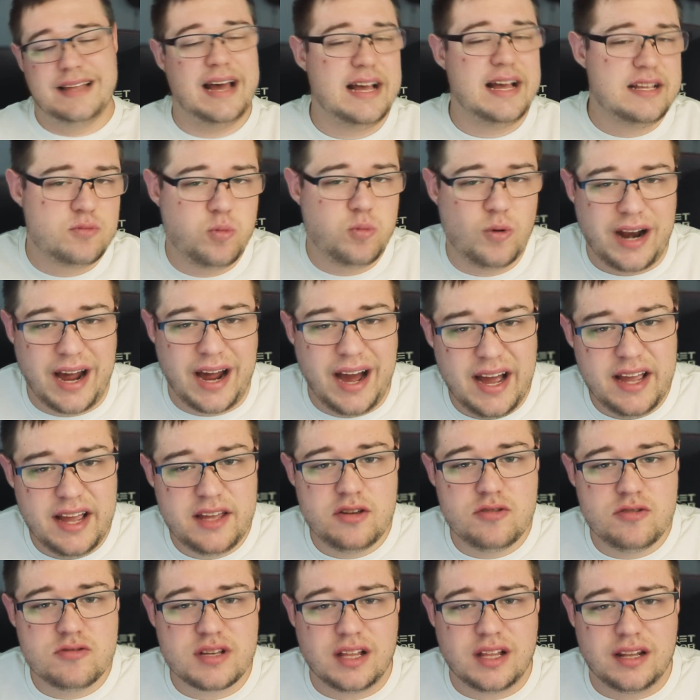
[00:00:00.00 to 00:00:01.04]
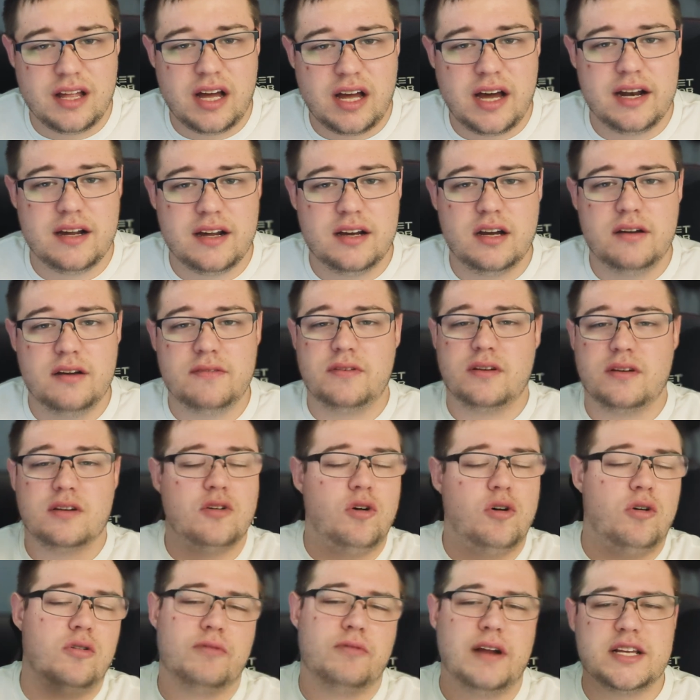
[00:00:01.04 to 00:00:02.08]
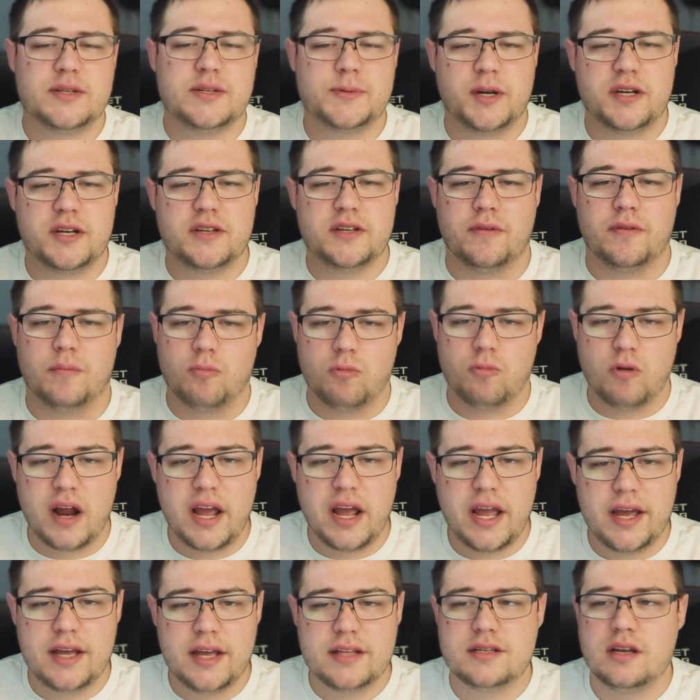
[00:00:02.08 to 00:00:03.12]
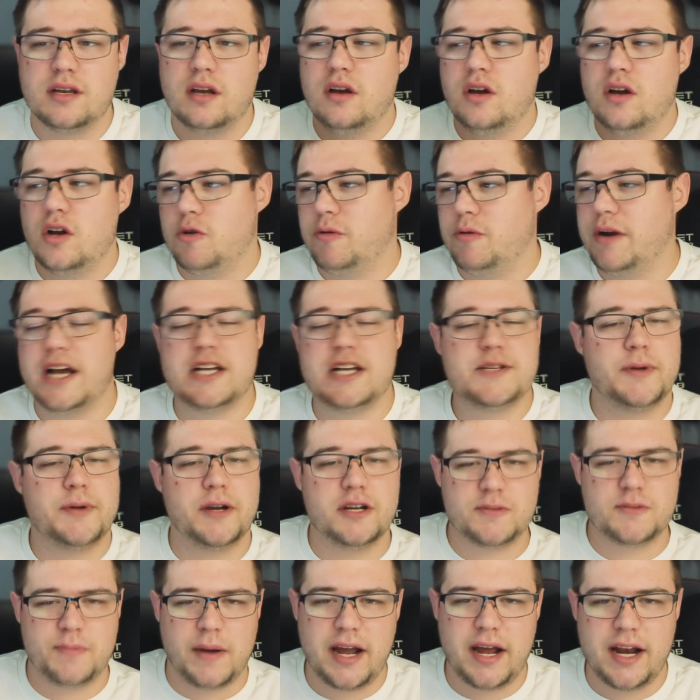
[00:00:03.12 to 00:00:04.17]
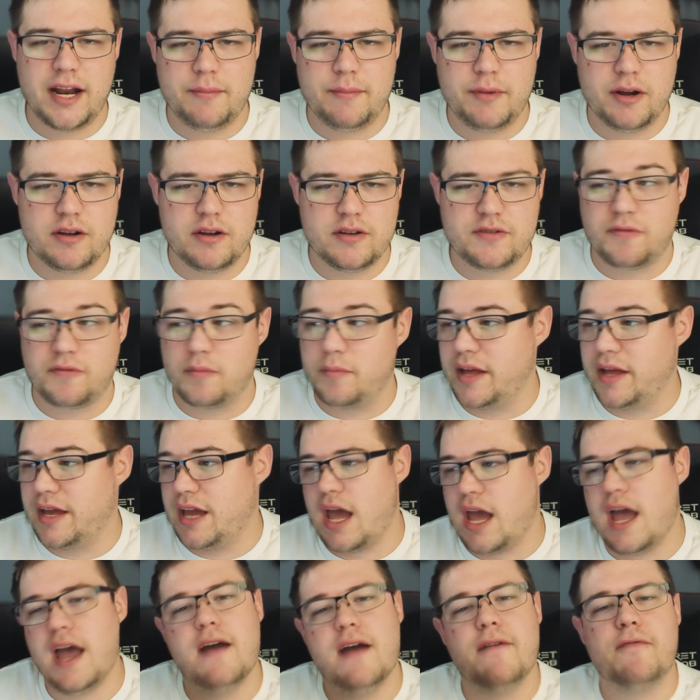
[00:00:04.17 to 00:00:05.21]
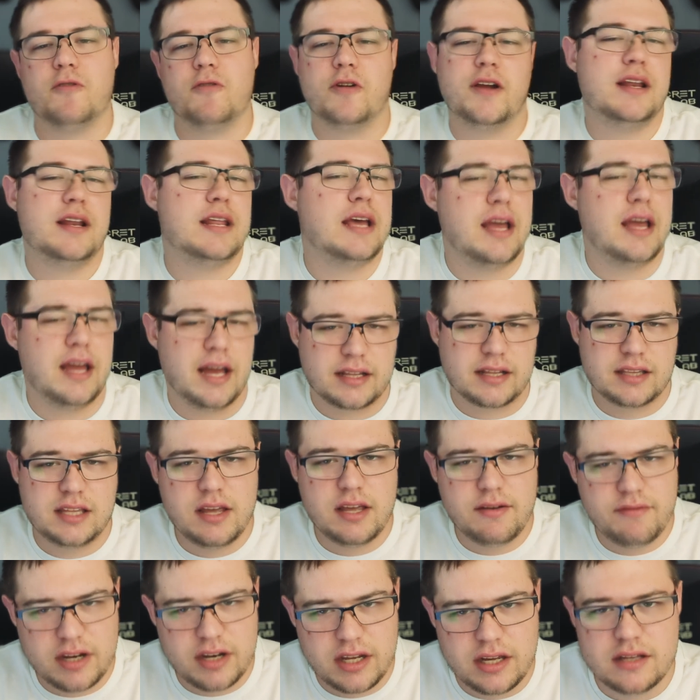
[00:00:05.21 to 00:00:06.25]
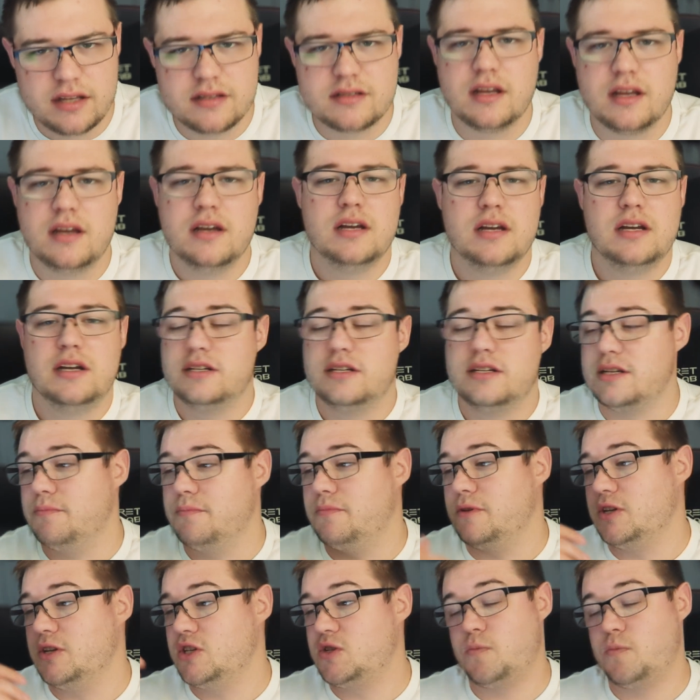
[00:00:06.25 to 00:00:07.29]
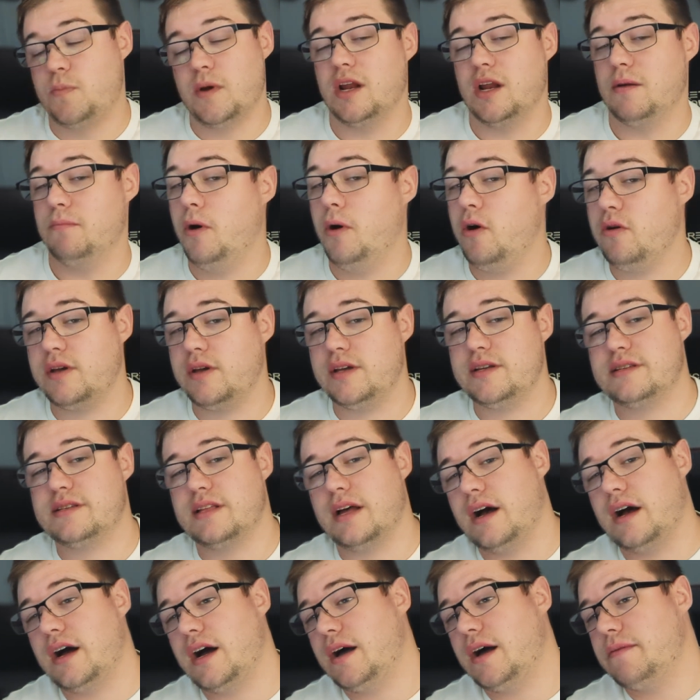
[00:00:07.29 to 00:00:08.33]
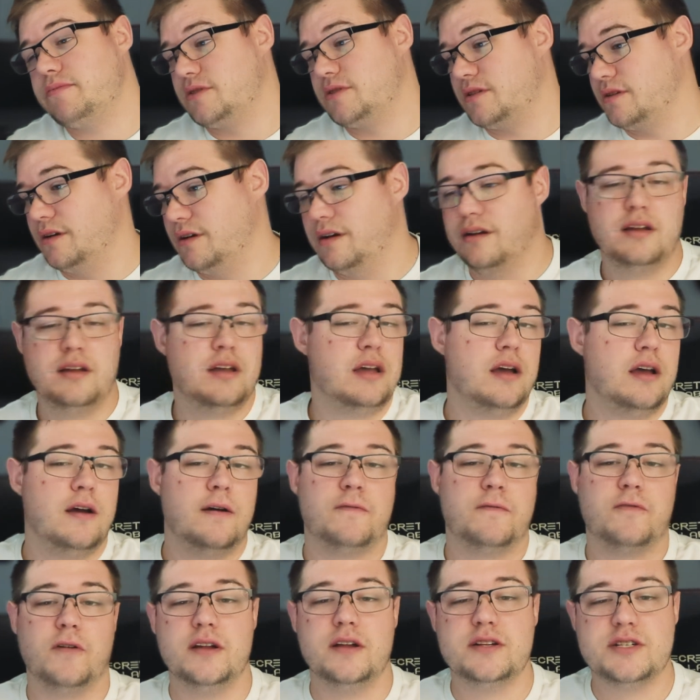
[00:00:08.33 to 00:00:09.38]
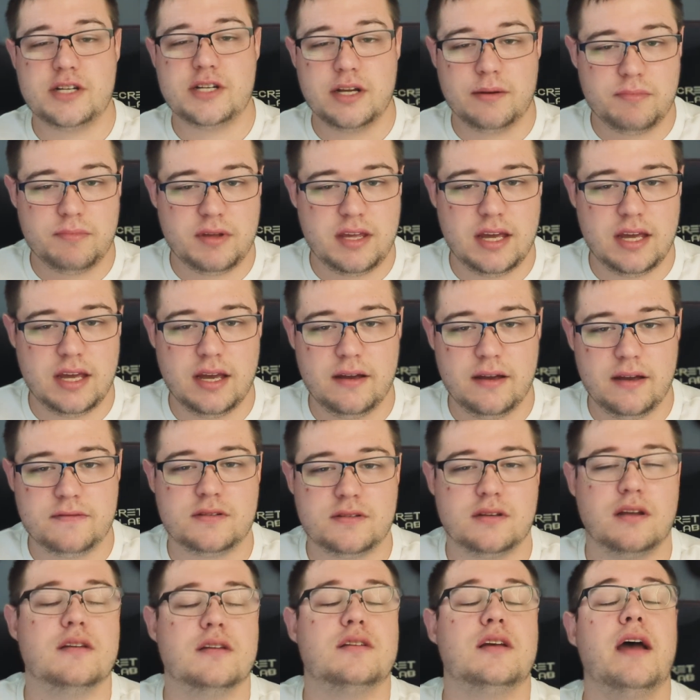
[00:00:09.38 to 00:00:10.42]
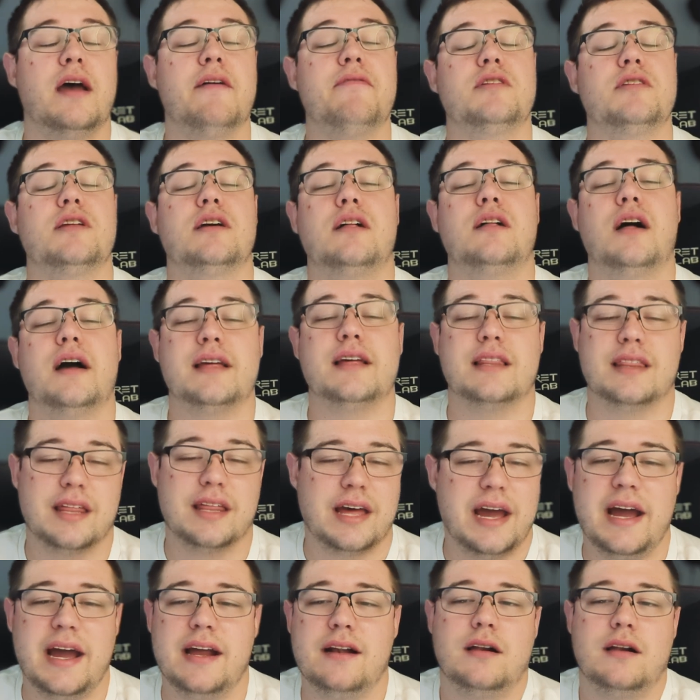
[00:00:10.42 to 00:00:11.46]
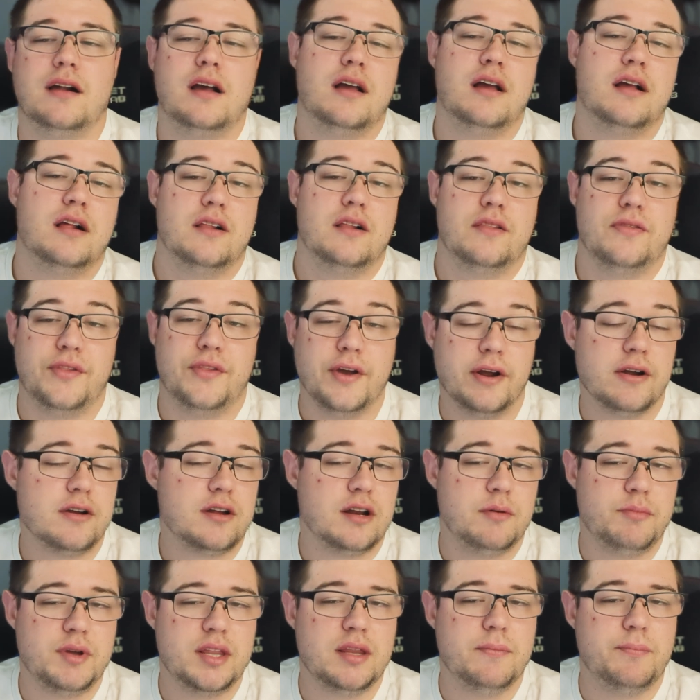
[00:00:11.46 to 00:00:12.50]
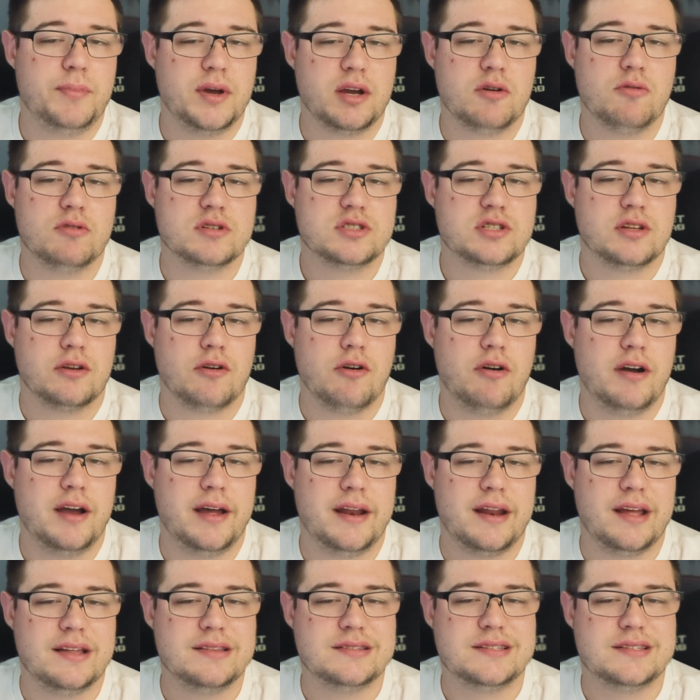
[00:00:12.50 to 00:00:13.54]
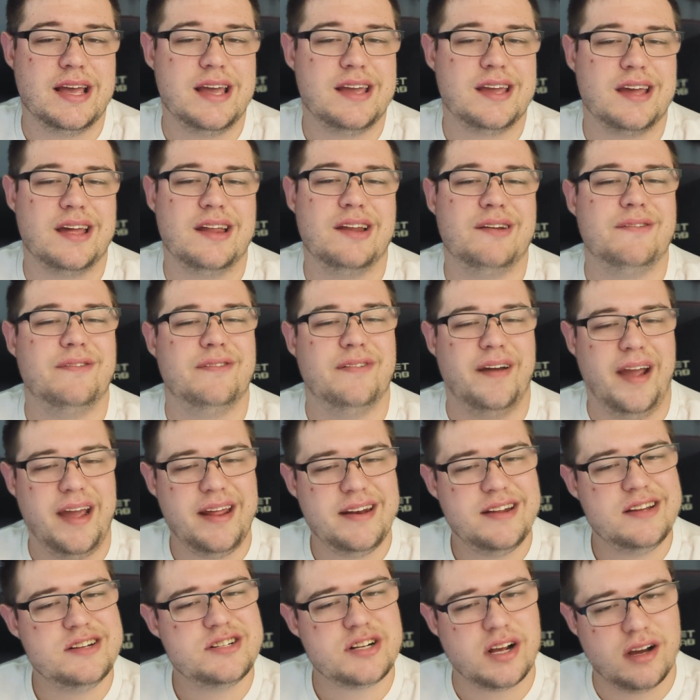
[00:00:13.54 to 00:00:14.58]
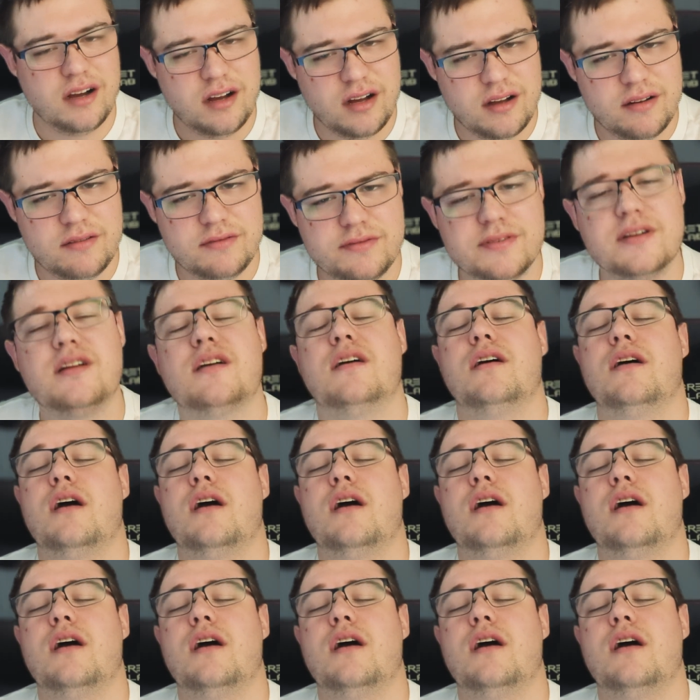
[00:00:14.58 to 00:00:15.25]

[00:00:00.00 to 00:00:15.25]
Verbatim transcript: That's what I use a lot of. Golden razz berries from raids, raspberries, pinap berries from like everyday activities, simply spinning Pokestops to friendship gifts, everything like that. They're going to be the big ones to go ahead and take advantage of.